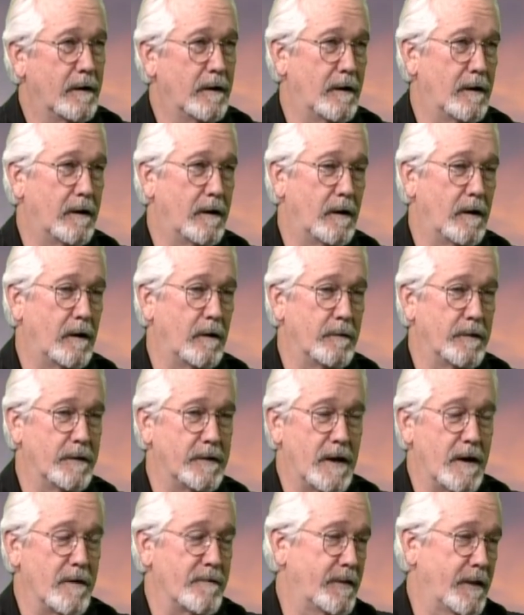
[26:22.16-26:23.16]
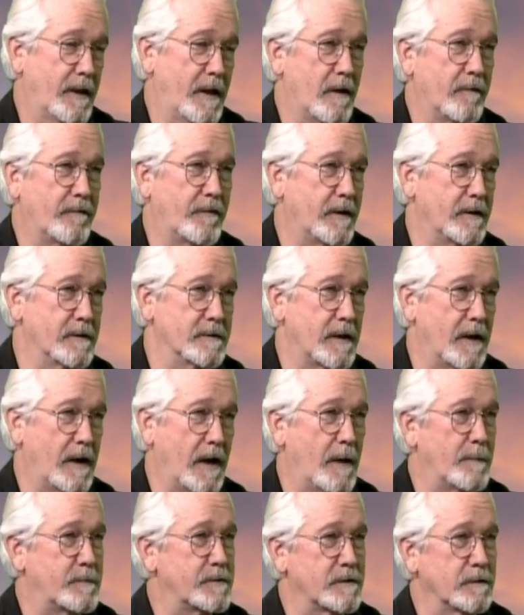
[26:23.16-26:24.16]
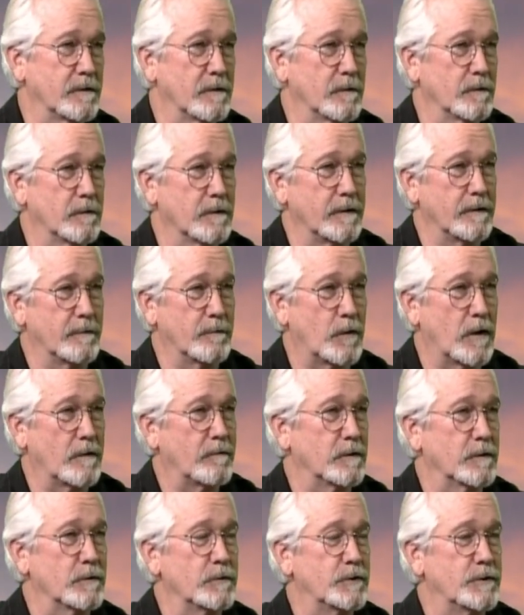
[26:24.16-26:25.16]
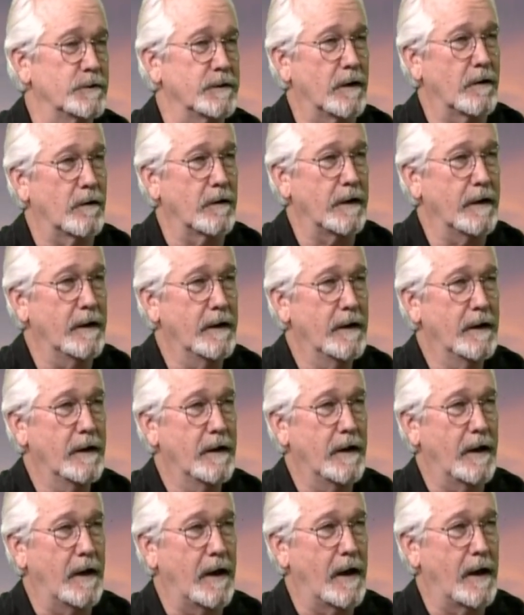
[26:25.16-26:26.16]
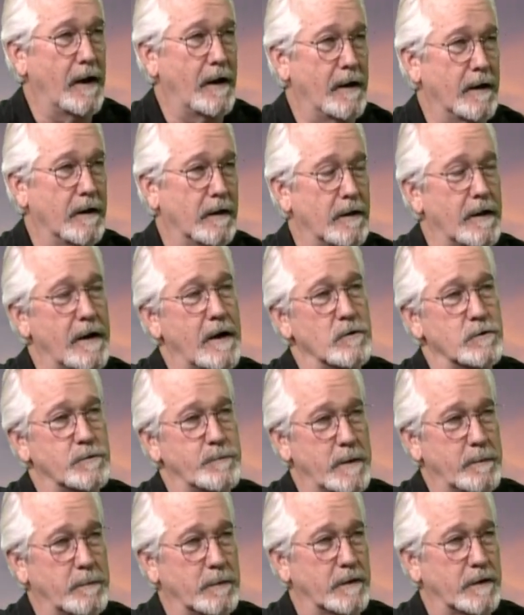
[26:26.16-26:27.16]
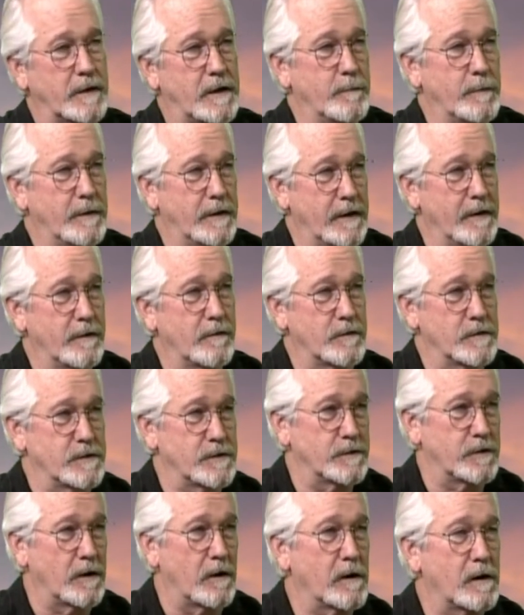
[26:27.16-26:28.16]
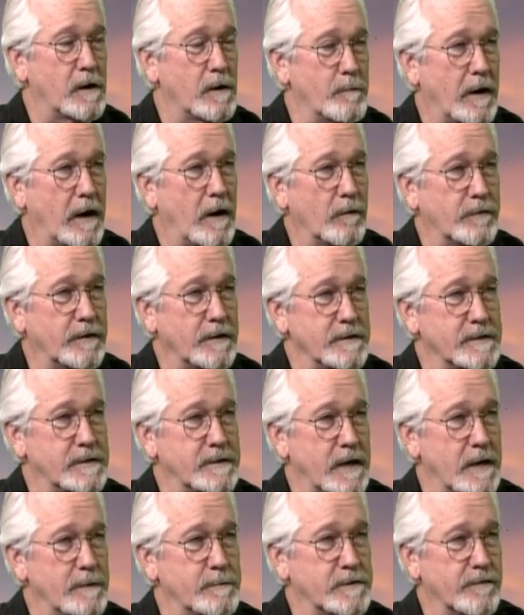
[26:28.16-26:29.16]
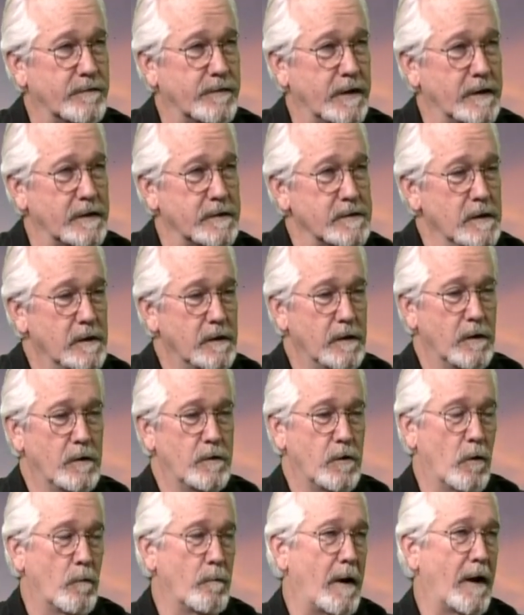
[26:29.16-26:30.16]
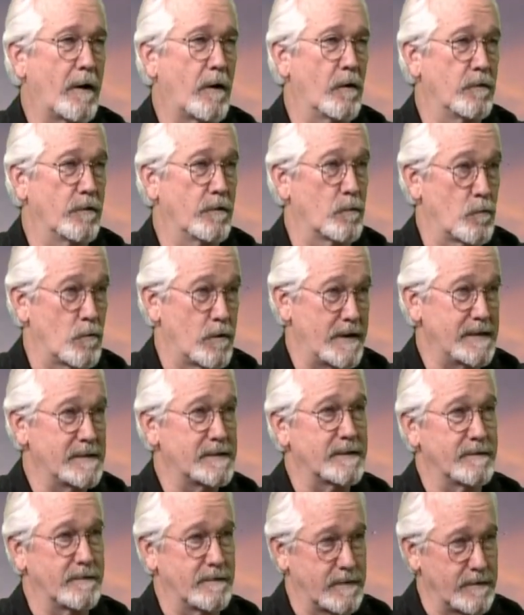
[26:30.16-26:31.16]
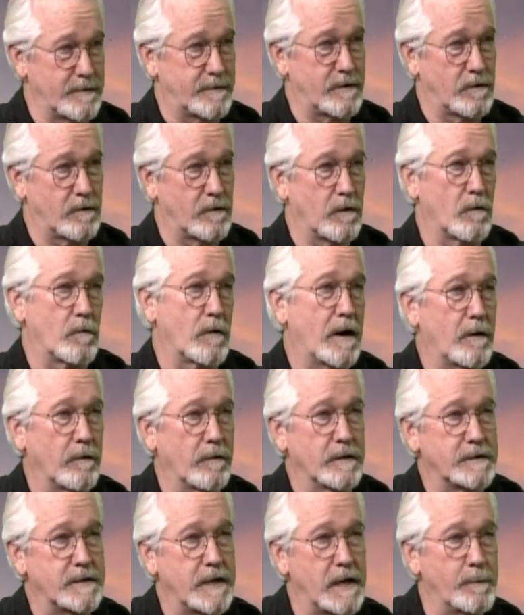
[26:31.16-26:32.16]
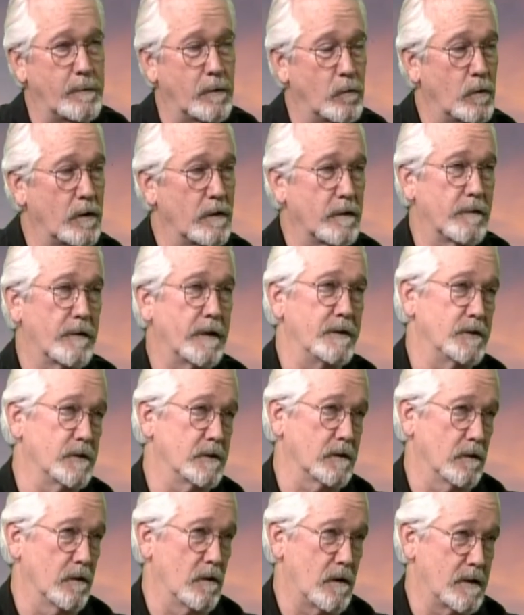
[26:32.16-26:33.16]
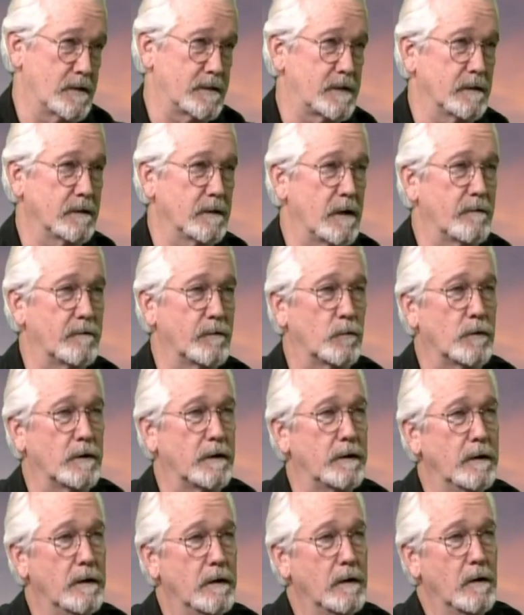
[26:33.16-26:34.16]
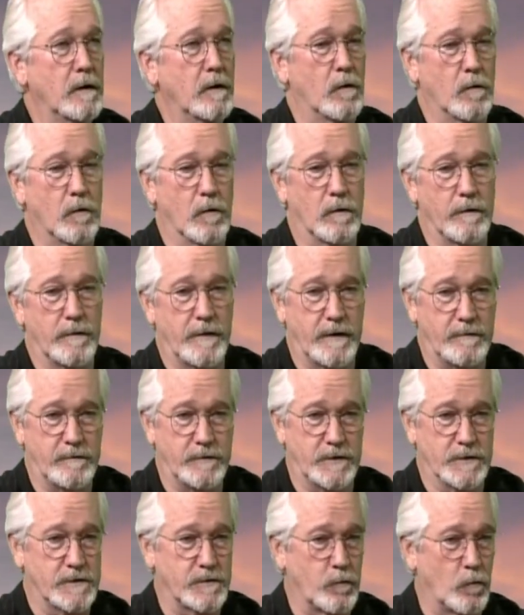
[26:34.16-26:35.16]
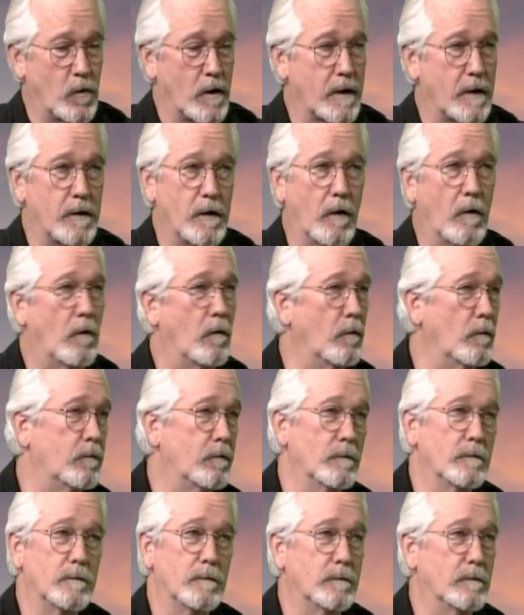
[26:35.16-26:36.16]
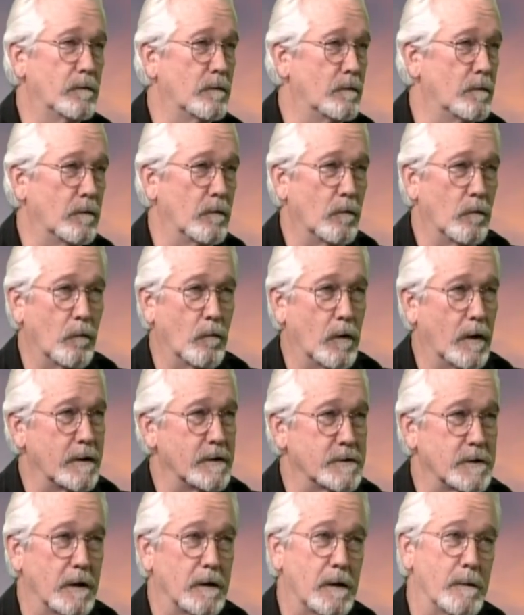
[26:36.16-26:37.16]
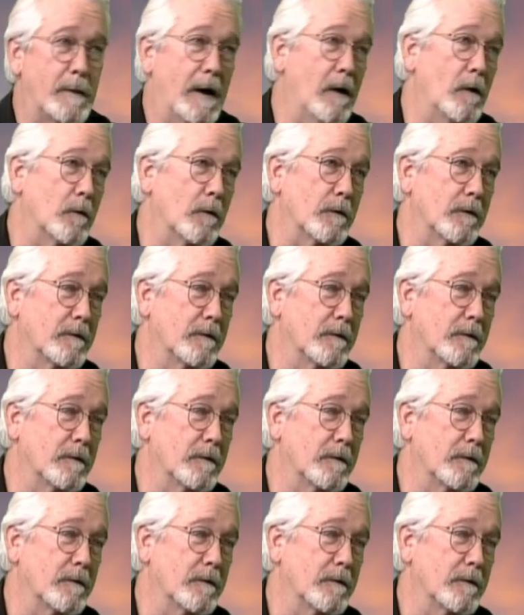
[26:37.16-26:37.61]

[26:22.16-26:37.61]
The Death Cafe is absolutely revolutionary, and it allows people to come together to talk about these types of things, no matter the reason that they're around the table, whether they just lost a loved one or they just want to know what it's all about.